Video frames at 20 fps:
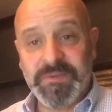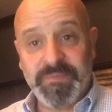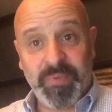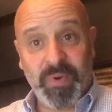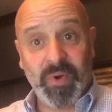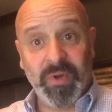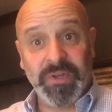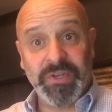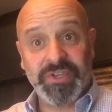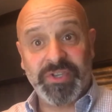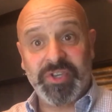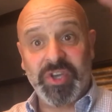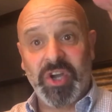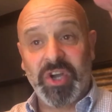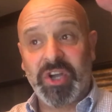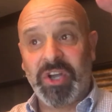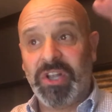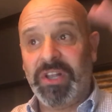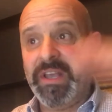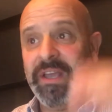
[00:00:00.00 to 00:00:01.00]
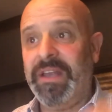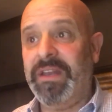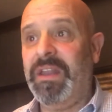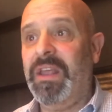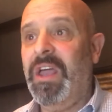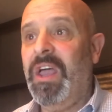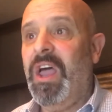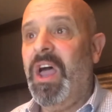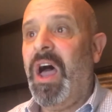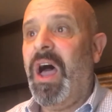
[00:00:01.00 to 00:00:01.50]
pull the circle in
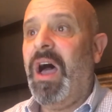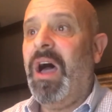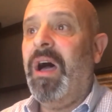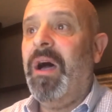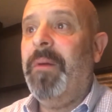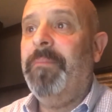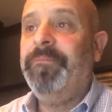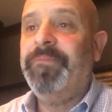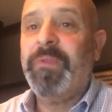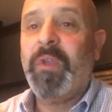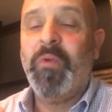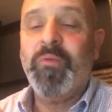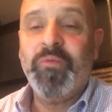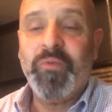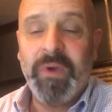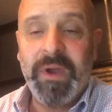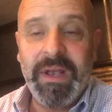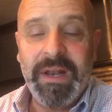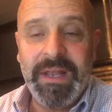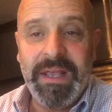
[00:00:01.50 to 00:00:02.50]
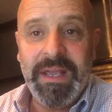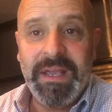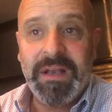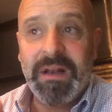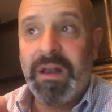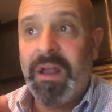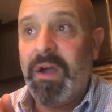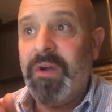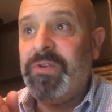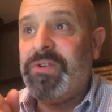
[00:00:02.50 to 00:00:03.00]
really
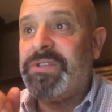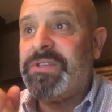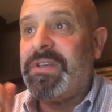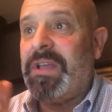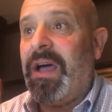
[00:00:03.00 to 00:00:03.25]
close.